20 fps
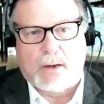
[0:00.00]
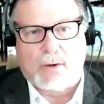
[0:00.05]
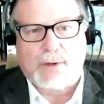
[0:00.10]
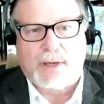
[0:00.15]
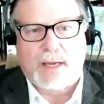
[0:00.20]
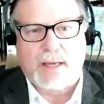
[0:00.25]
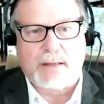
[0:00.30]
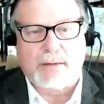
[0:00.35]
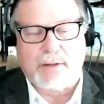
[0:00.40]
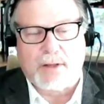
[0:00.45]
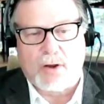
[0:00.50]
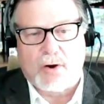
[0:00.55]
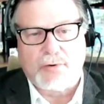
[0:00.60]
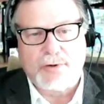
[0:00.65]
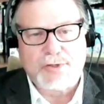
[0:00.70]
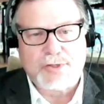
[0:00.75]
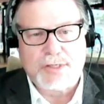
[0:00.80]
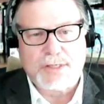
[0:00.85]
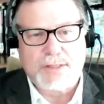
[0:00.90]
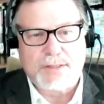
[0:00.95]
Okay, the
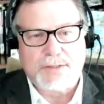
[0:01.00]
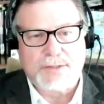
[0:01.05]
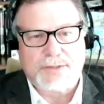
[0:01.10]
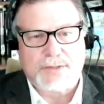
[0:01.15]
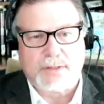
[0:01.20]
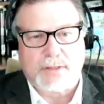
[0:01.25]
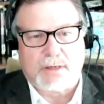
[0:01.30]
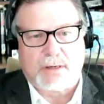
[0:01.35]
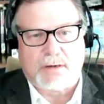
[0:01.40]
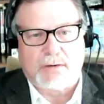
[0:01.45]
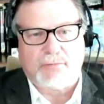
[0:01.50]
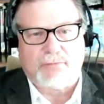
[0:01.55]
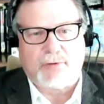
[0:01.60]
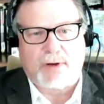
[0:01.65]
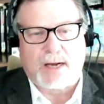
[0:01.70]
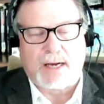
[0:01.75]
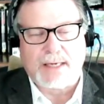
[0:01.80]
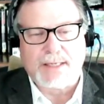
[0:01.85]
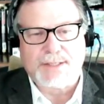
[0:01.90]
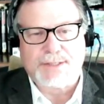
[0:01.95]
origins of
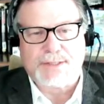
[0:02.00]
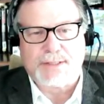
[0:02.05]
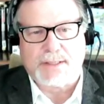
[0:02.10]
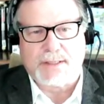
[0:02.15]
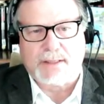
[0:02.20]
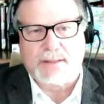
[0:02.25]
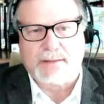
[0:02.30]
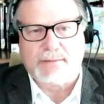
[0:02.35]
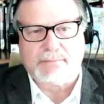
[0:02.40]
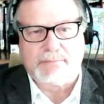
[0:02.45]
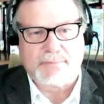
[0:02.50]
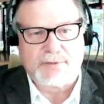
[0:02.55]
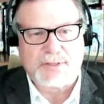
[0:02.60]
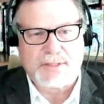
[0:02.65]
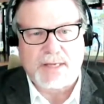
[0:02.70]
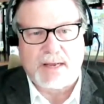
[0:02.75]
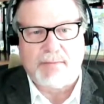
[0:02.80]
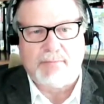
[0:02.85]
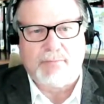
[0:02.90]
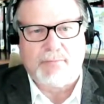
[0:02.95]
ICER
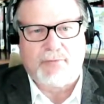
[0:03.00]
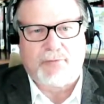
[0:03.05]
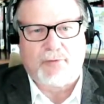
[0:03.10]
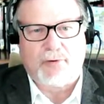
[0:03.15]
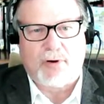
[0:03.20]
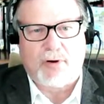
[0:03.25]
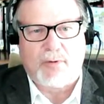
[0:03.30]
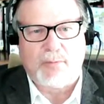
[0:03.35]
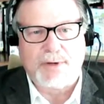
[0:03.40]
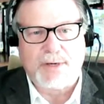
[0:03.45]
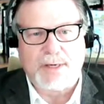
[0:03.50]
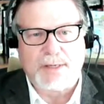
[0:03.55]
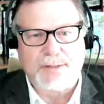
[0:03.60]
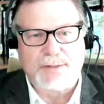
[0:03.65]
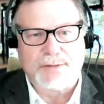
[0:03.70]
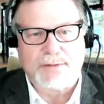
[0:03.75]
stem from